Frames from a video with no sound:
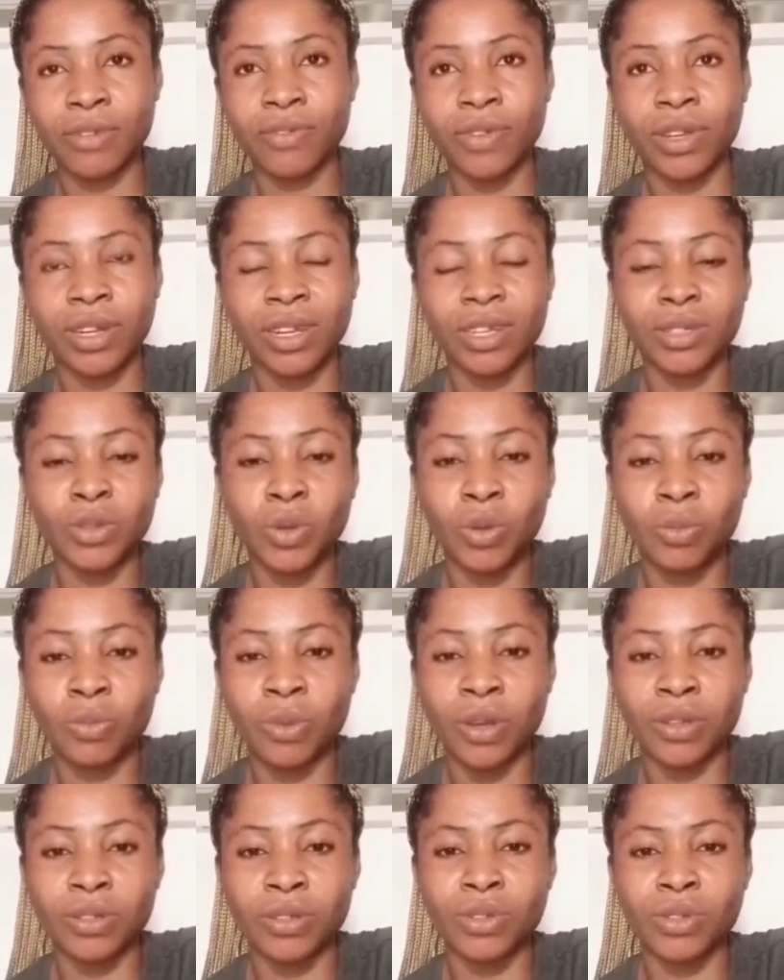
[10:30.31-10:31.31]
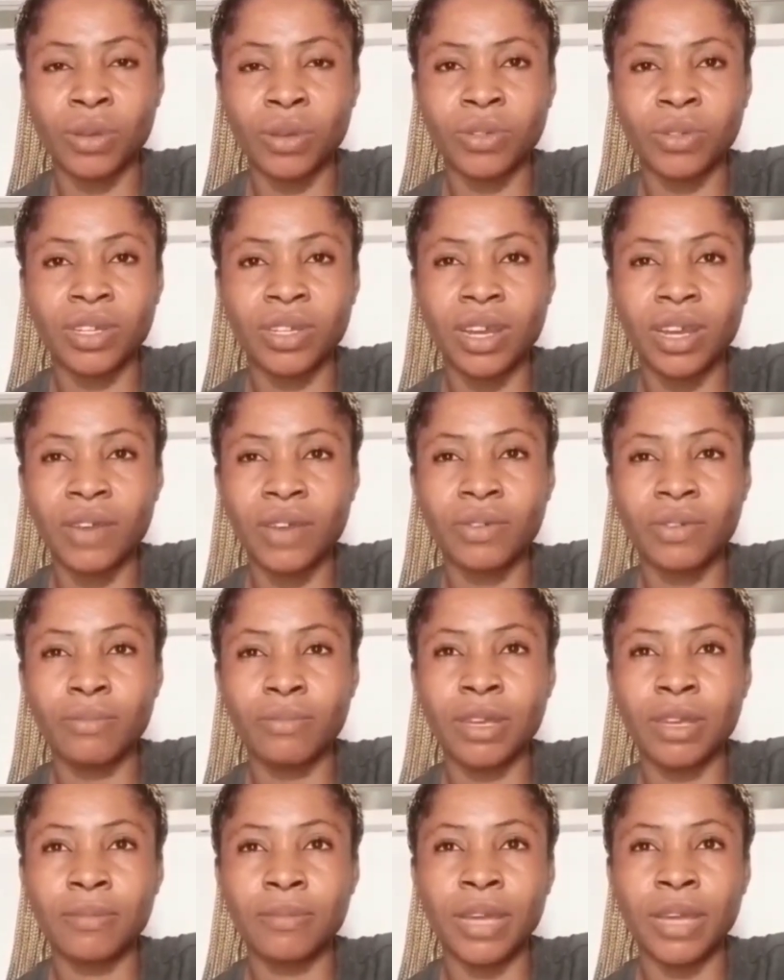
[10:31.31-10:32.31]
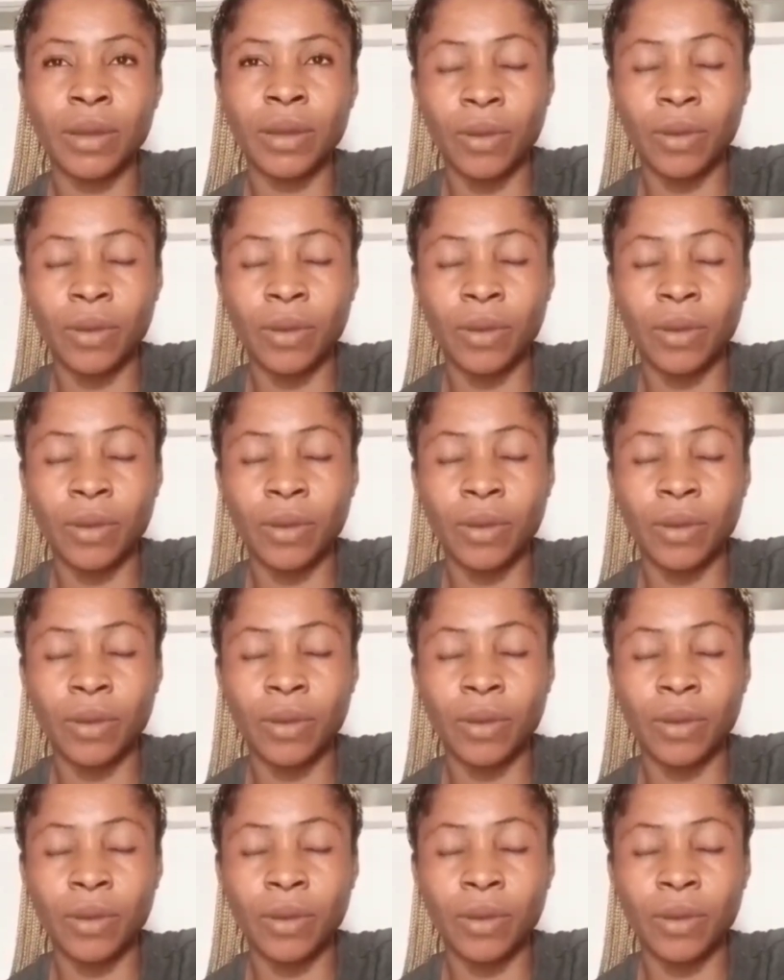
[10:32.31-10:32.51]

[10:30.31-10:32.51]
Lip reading: my father's compound. So I was carrying baby.